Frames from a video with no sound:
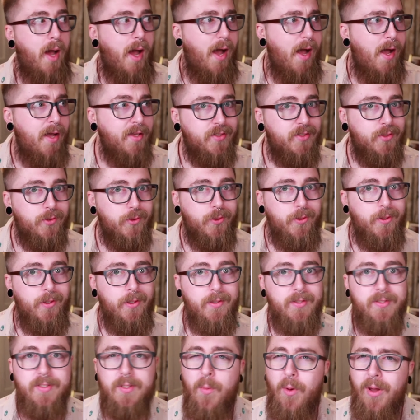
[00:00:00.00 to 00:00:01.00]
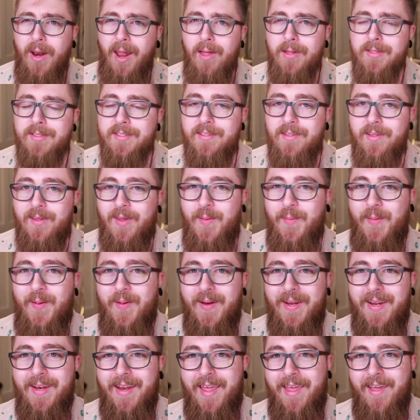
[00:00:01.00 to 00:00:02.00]
us or someone else in the
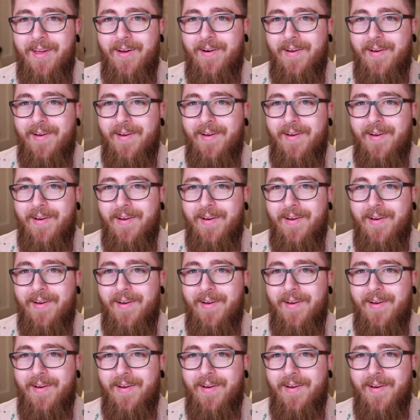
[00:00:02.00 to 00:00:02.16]
community